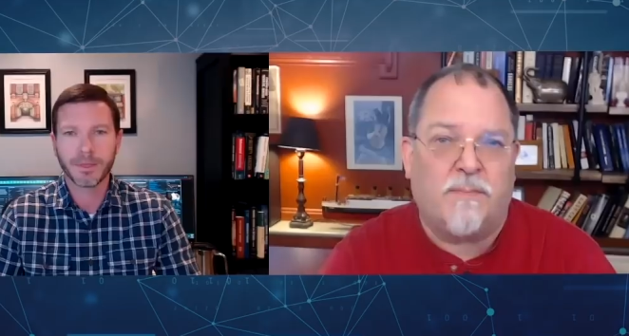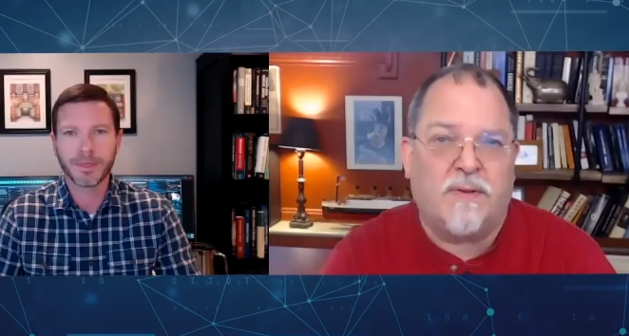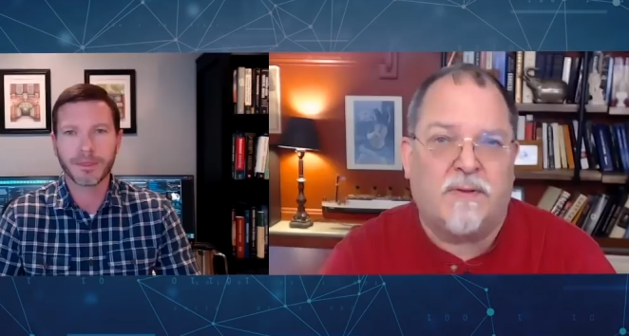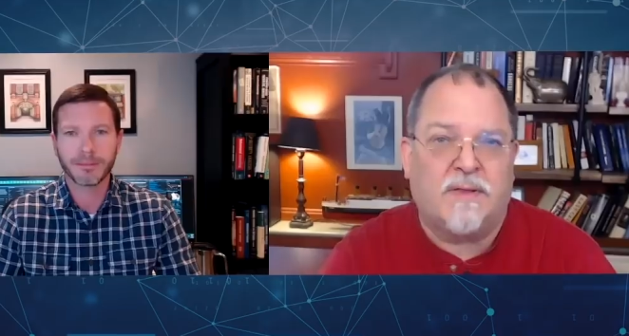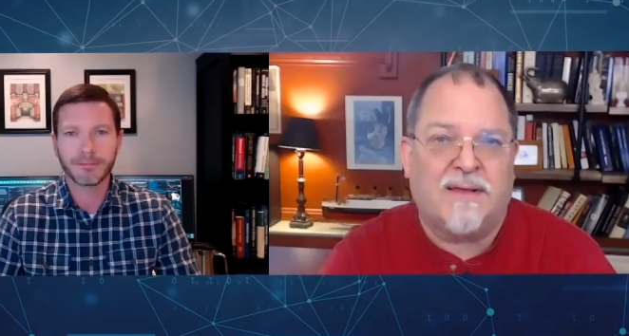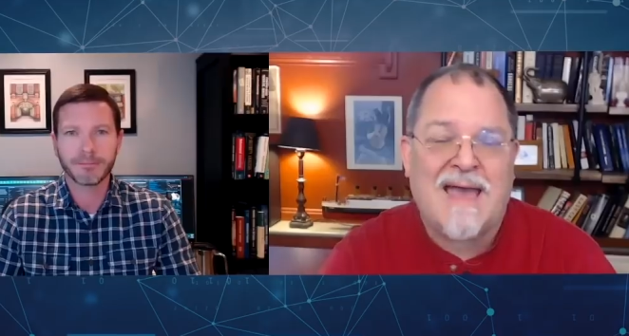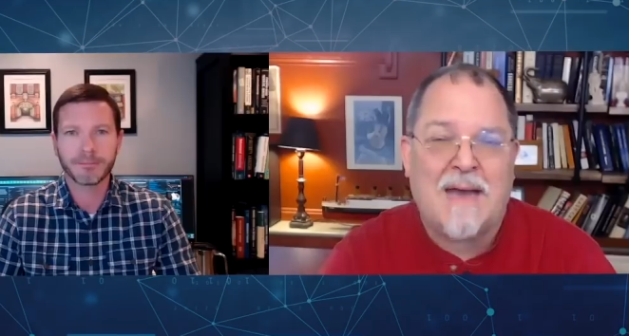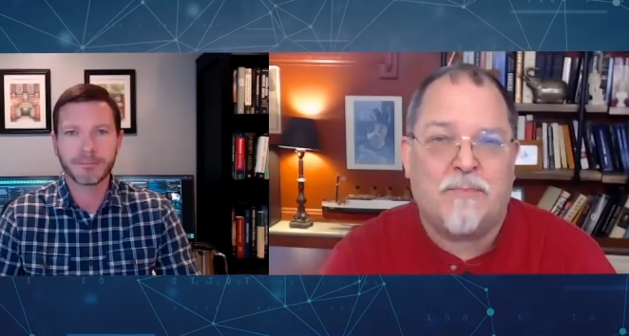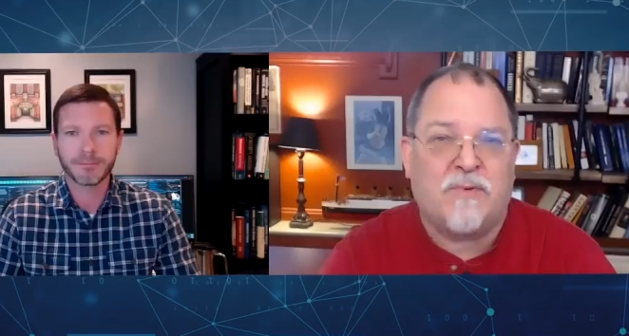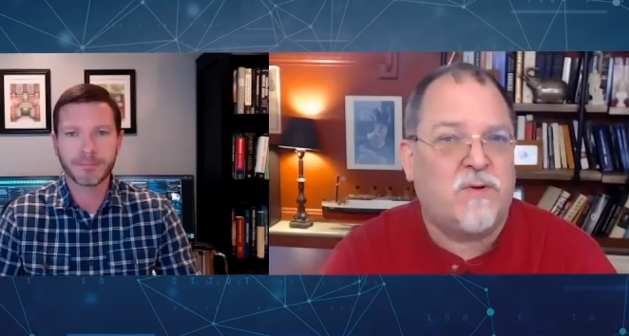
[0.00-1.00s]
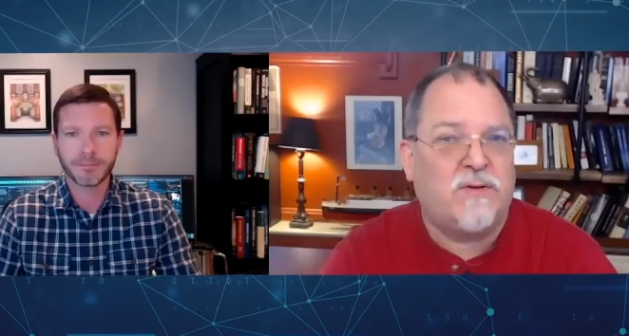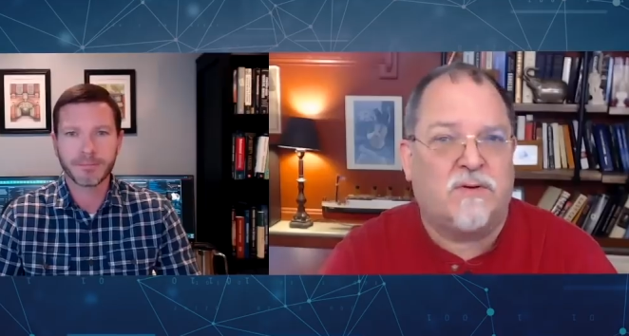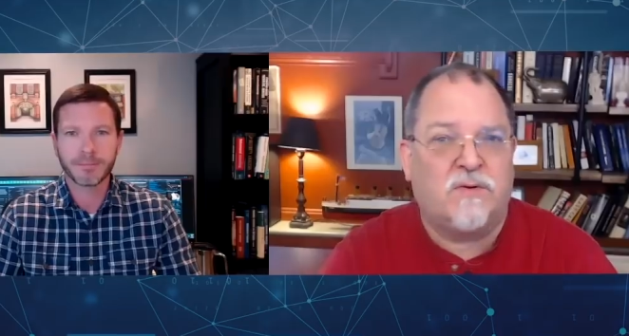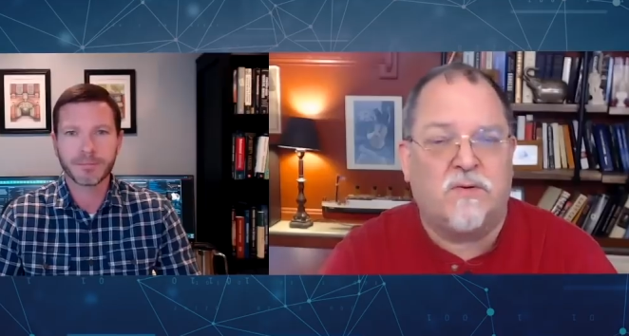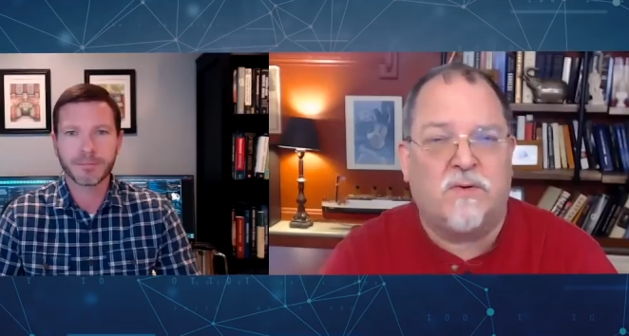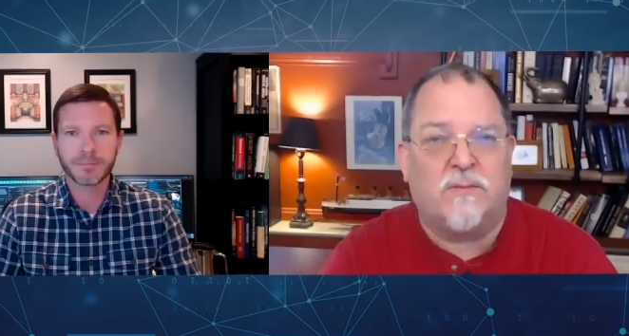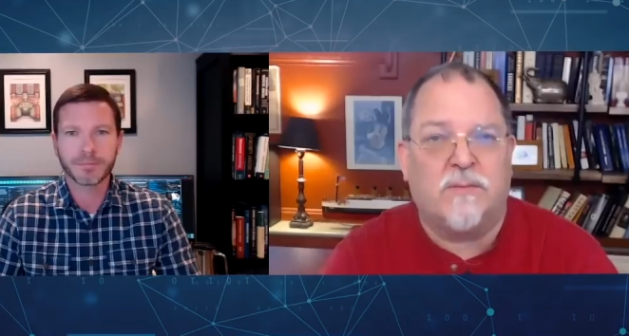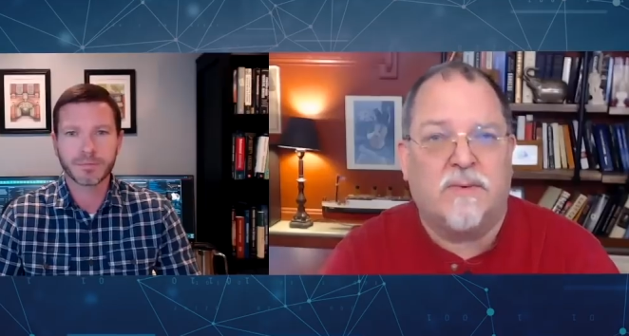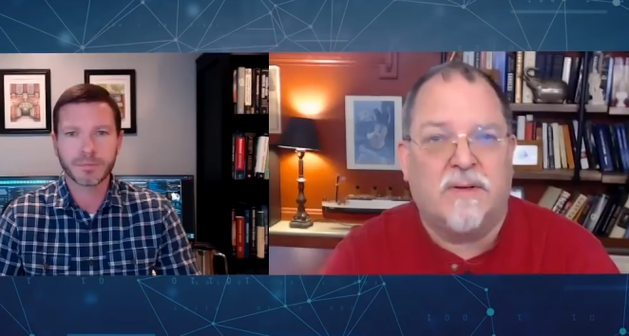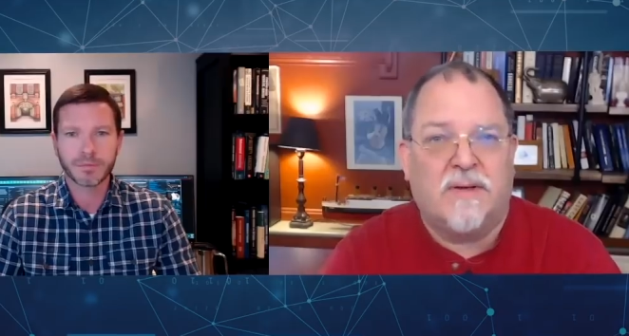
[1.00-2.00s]
Speaker 1: up, uh, the gap between the two of
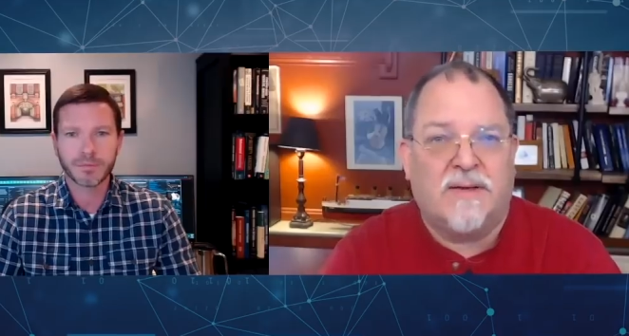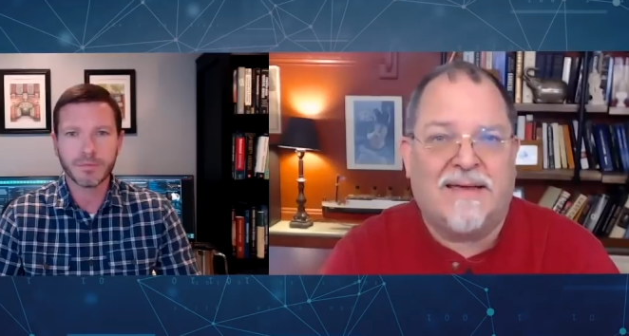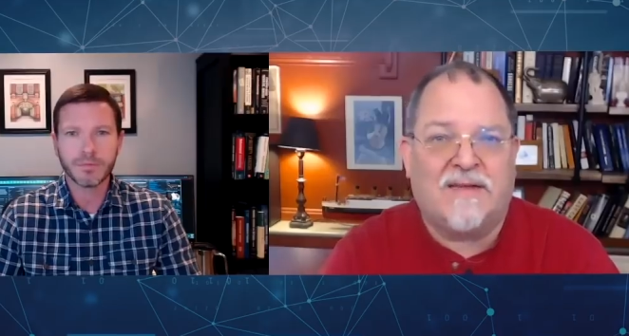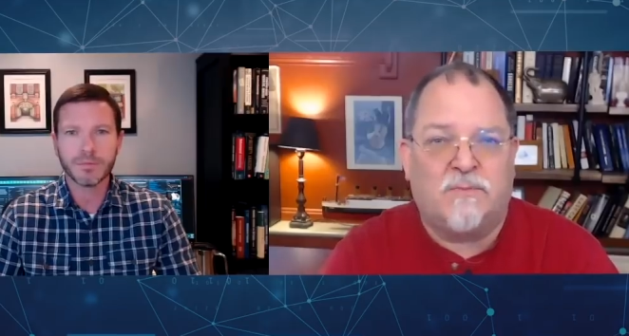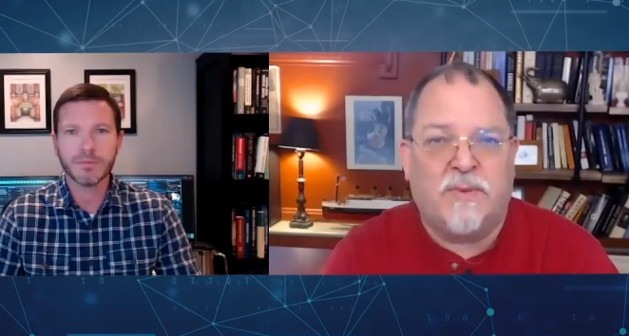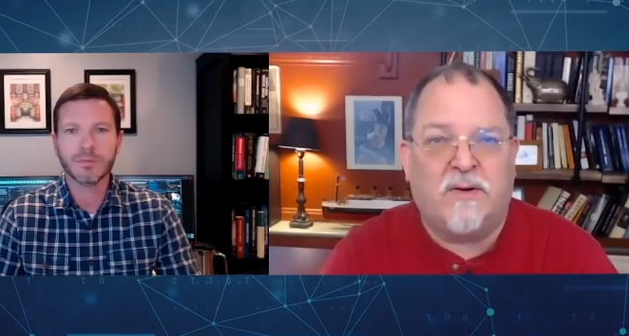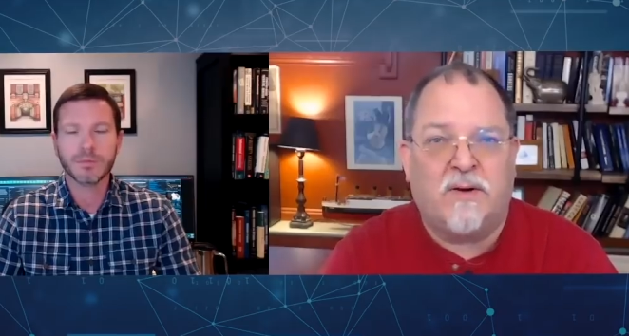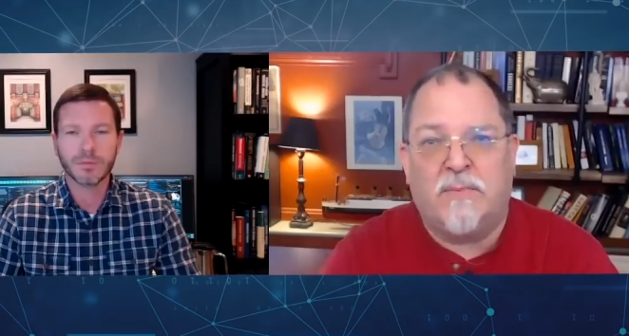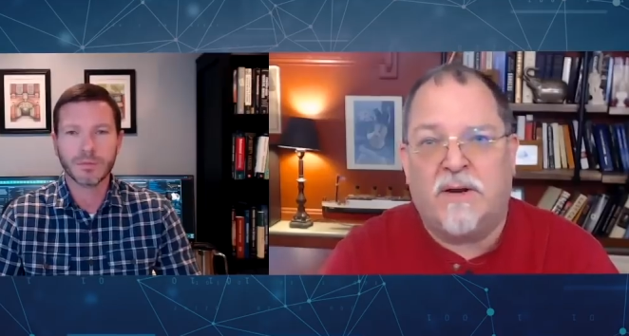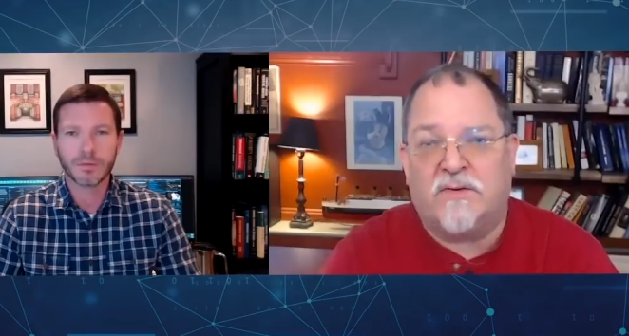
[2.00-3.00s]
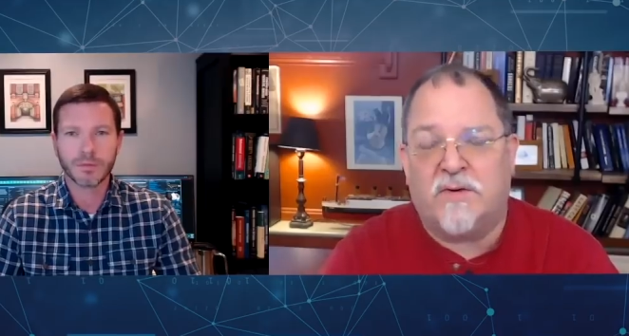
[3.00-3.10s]
them gets bigger and bigger.